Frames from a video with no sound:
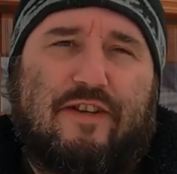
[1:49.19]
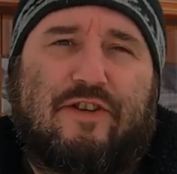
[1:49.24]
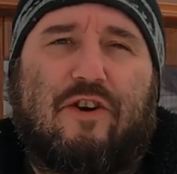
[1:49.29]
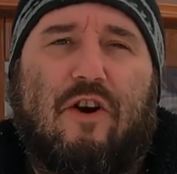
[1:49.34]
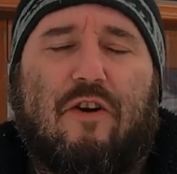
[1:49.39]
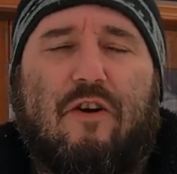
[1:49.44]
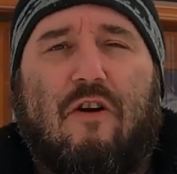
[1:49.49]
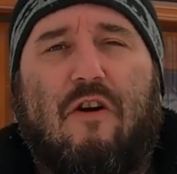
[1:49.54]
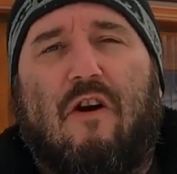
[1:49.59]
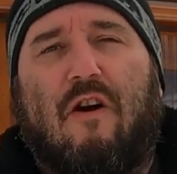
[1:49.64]

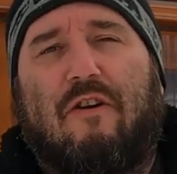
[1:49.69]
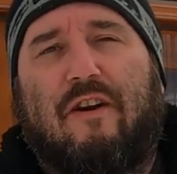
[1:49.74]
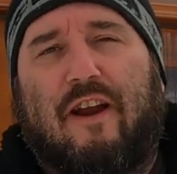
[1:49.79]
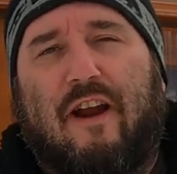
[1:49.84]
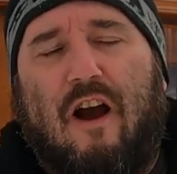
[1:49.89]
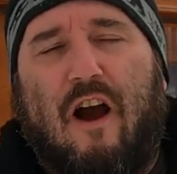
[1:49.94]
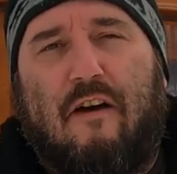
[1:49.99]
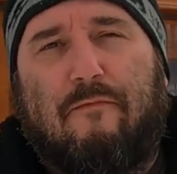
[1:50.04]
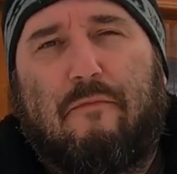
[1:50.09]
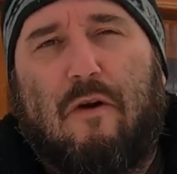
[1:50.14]
start our
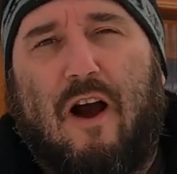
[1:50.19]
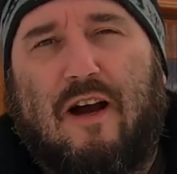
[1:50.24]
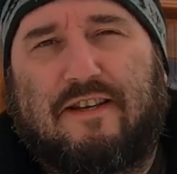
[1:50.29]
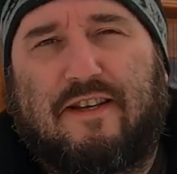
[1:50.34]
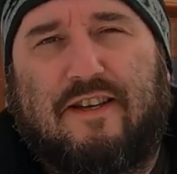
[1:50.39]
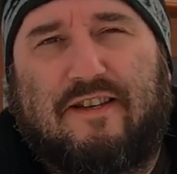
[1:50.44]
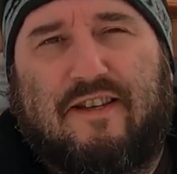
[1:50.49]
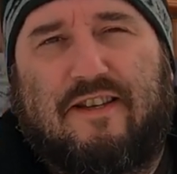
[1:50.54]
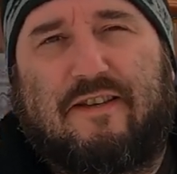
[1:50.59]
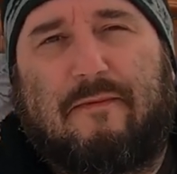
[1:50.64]
hardening off
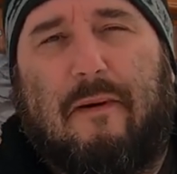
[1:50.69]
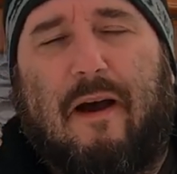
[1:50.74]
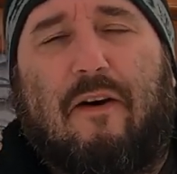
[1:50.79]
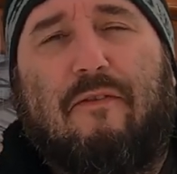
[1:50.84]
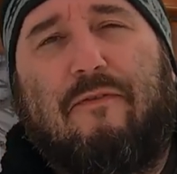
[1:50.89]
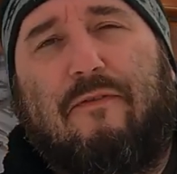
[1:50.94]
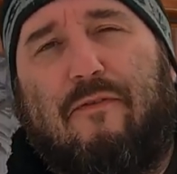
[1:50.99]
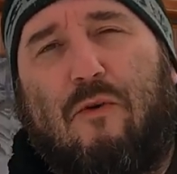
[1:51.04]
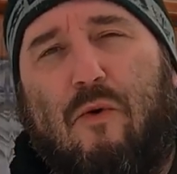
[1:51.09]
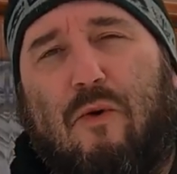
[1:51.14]
processes
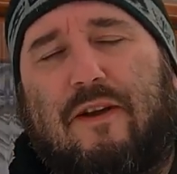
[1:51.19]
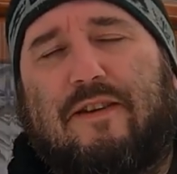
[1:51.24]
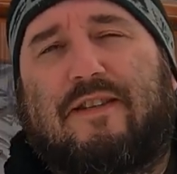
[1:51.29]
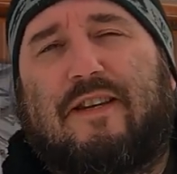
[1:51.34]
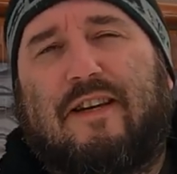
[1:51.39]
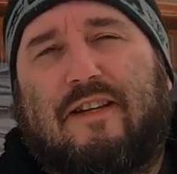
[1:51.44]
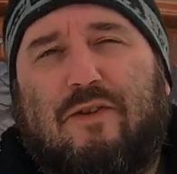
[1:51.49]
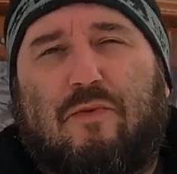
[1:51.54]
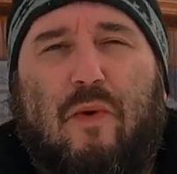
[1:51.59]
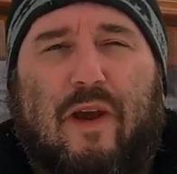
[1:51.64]
about 4 to
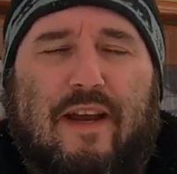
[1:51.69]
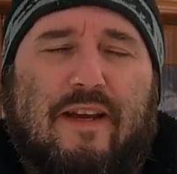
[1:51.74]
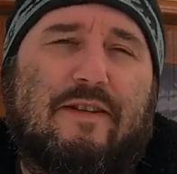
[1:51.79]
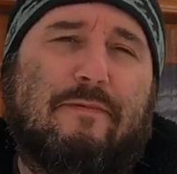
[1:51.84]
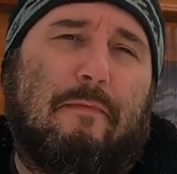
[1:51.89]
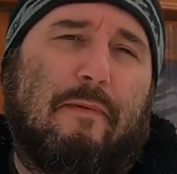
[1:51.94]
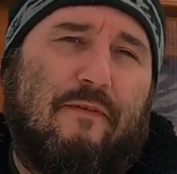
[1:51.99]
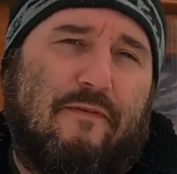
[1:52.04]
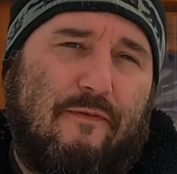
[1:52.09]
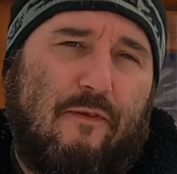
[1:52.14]
6 weeks
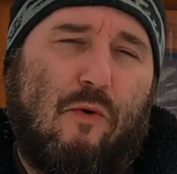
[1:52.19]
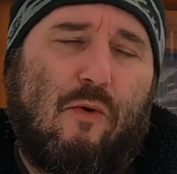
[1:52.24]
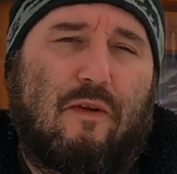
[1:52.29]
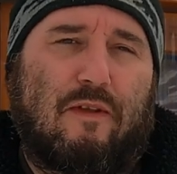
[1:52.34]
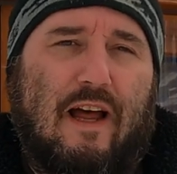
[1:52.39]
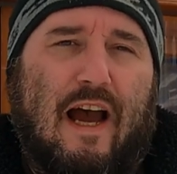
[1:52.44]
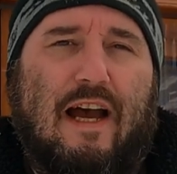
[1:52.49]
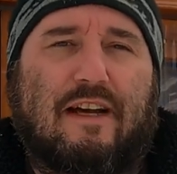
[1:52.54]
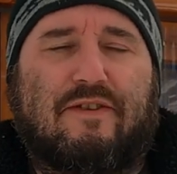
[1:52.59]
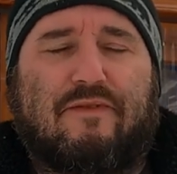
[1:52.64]
before
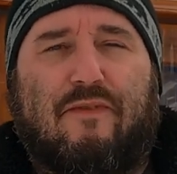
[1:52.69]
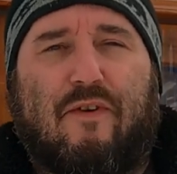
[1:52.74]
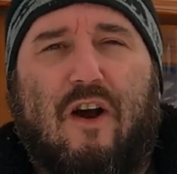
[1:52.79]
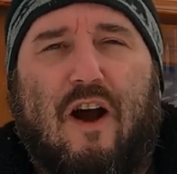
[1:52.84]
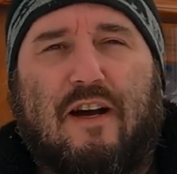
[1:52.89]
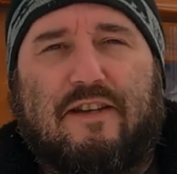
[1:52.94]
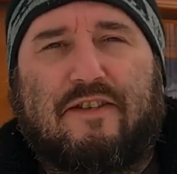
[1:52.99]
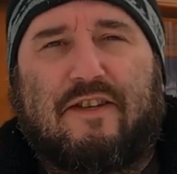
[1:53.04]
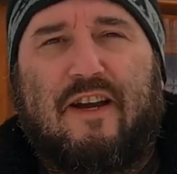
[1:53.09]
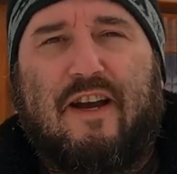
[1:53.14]
last
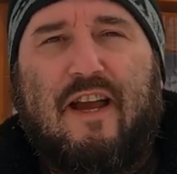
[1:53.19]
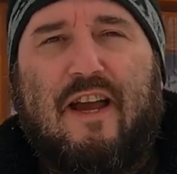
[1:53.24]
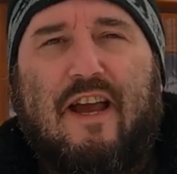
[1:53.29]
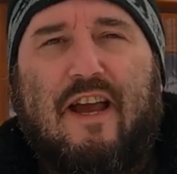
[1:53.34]
frost.